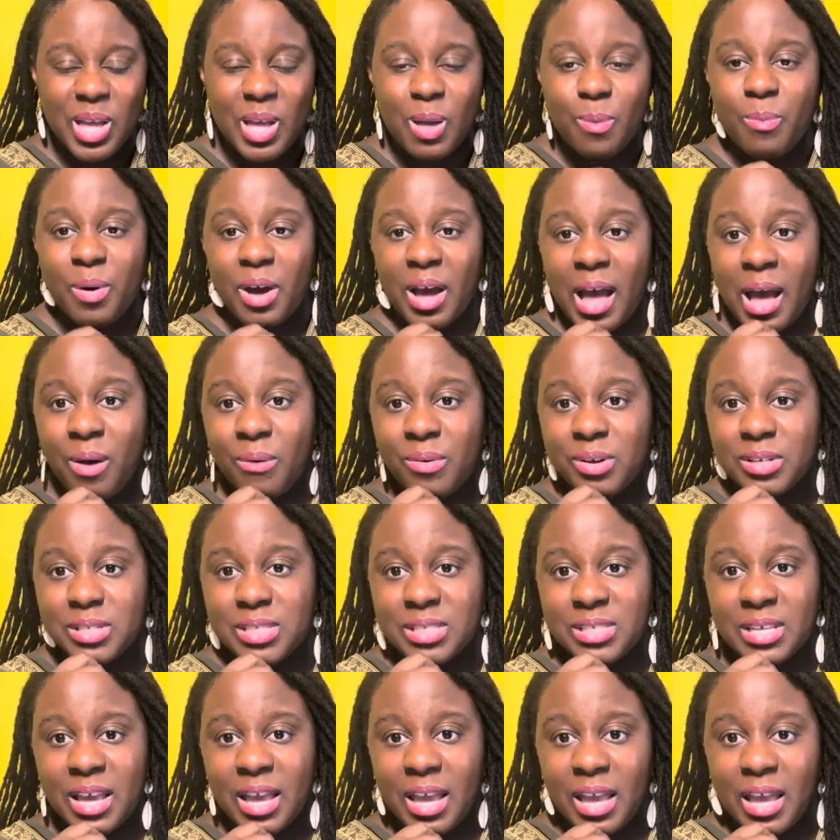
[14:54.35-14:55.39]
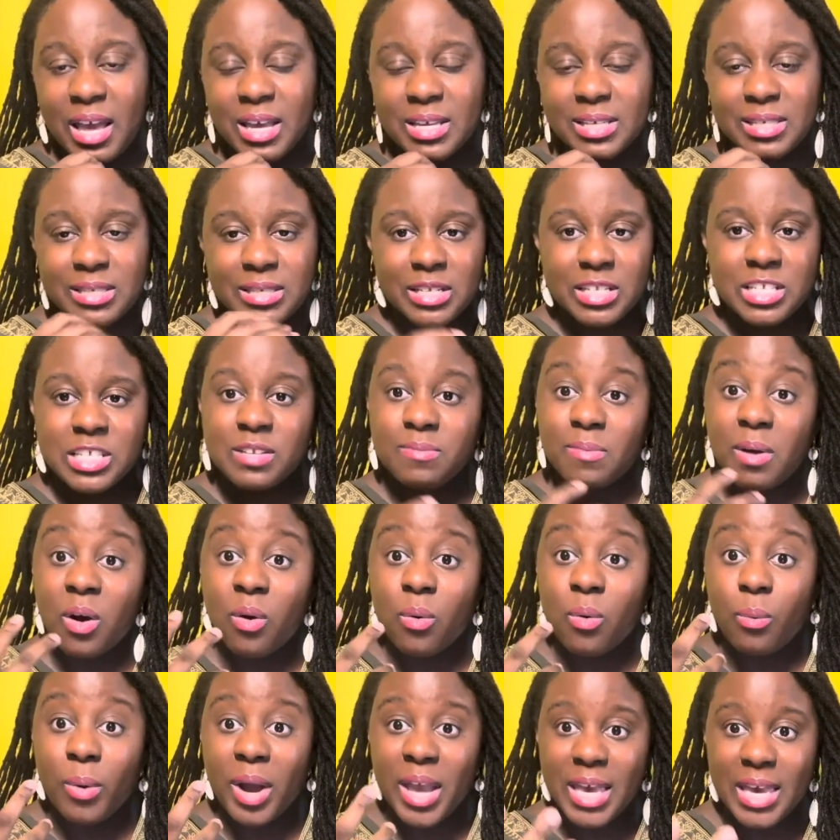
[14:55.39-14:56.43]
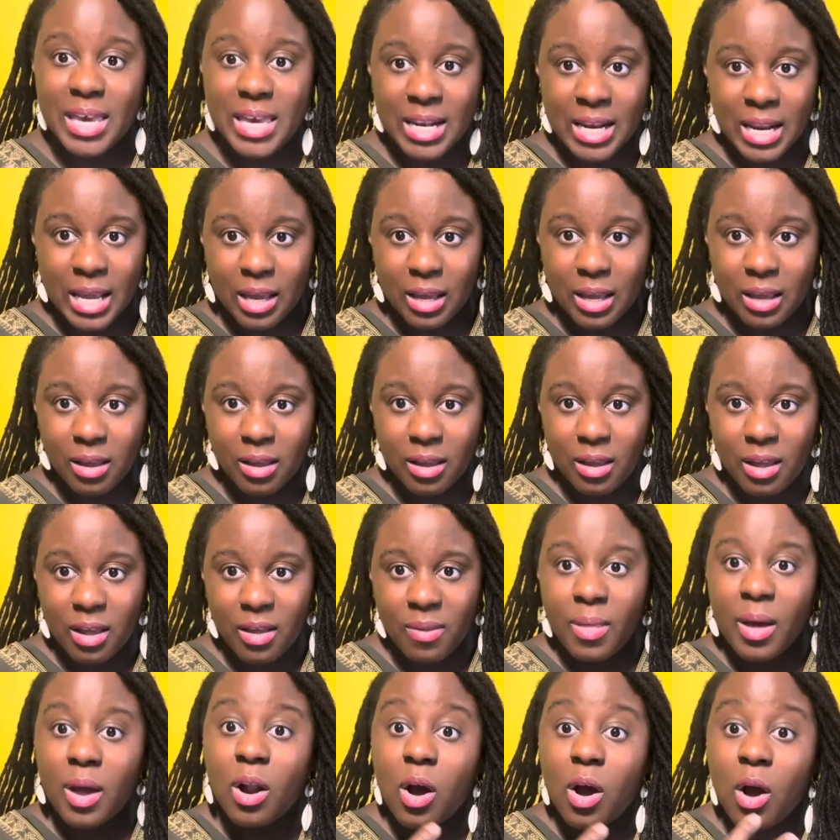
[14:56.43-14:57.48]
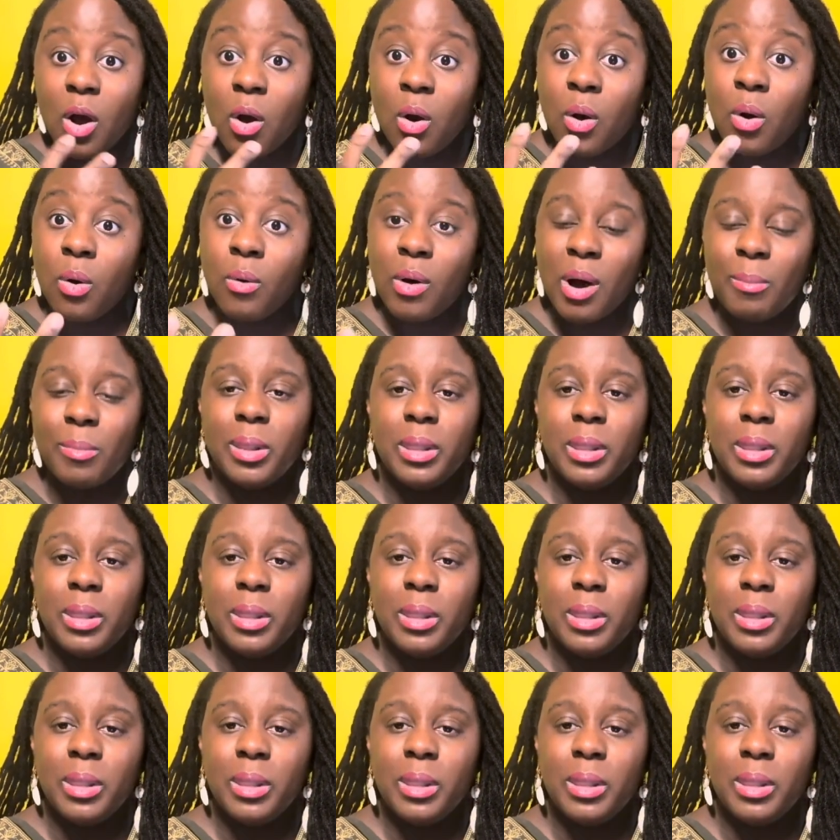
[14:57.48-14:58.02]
but I would say a sense of awakening that, oh,